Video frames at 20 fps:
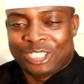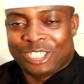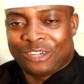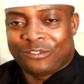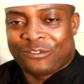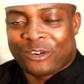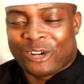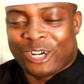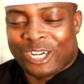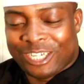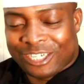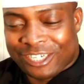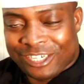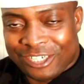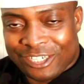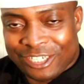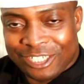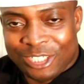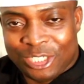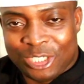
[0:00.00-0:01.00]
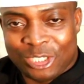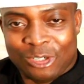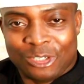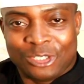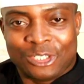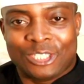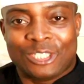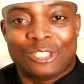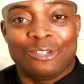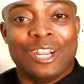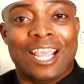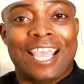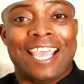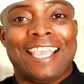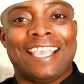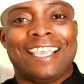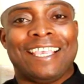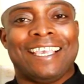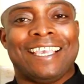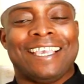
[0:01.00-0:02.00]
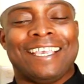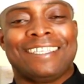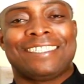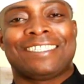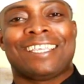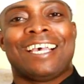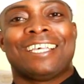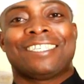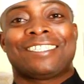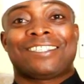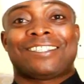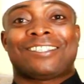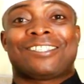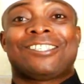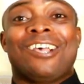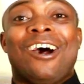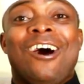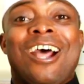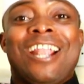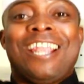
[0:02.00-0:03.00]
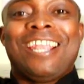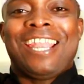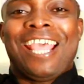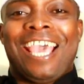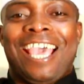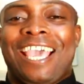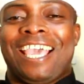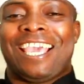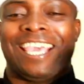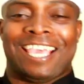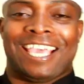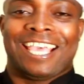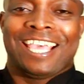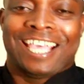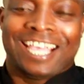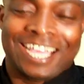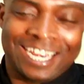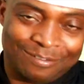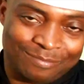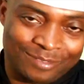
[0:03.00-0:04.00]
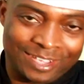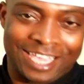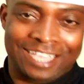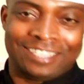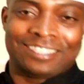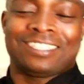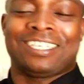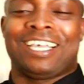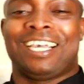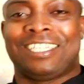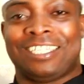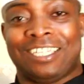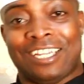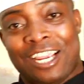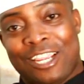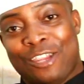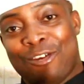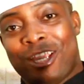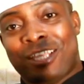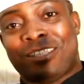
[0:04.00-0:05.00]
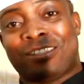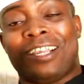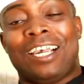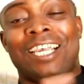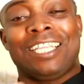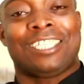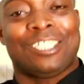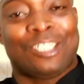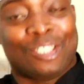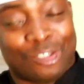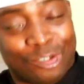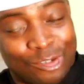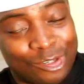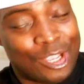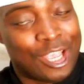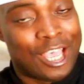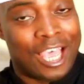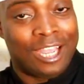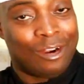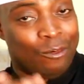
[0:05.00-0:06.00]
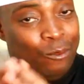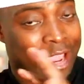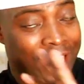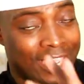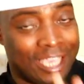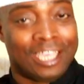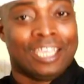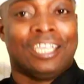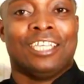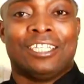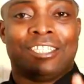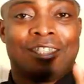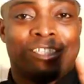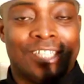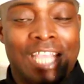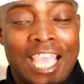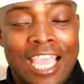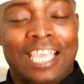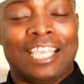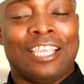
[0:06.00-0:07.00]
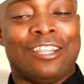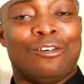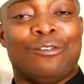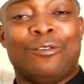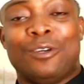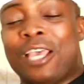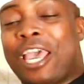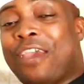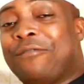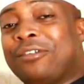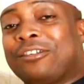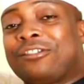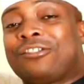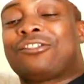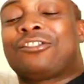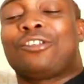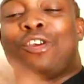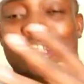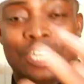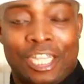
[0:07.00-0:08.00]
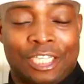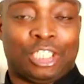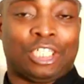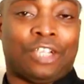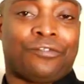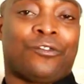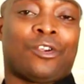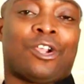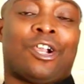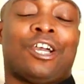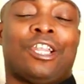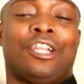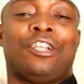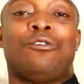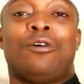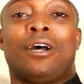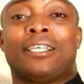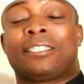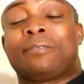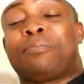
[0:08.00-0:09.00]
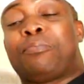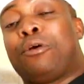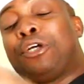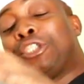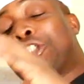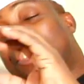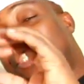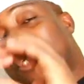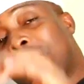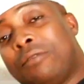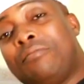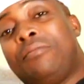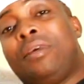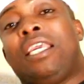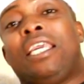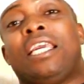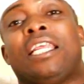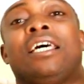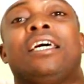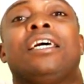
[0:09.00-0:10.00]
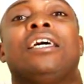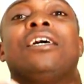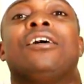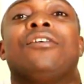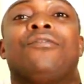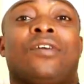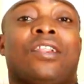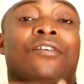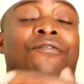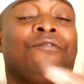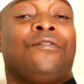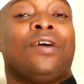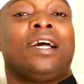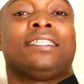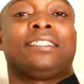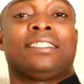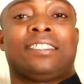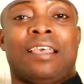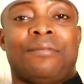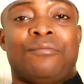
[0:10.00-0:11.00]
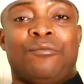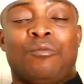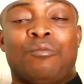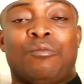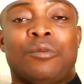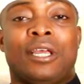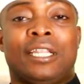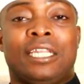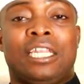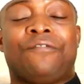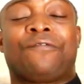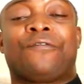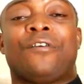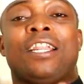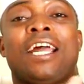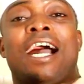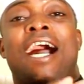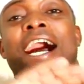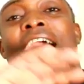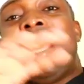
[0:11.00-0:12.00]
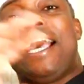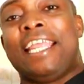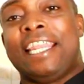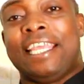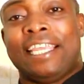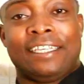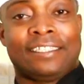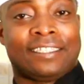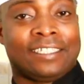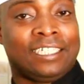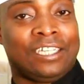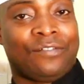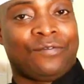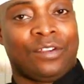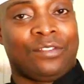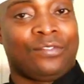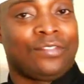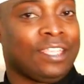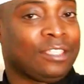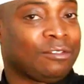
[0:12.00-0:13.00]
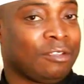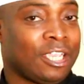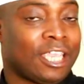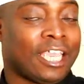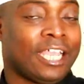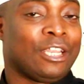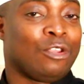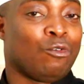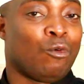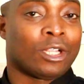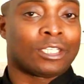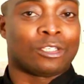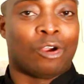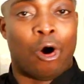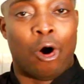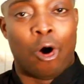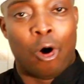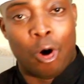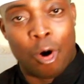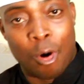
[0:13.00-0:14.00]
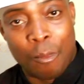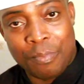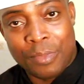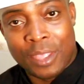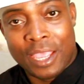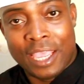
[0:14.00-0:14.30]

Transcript: Chef Ricardo Cooking Shows. Today is Sunday and I'm excited. Are you excited too? Anyway, today, you know, every Sunday Chef Ricardo do a special meal for the fans them. Different ideas and different things that you can do at home.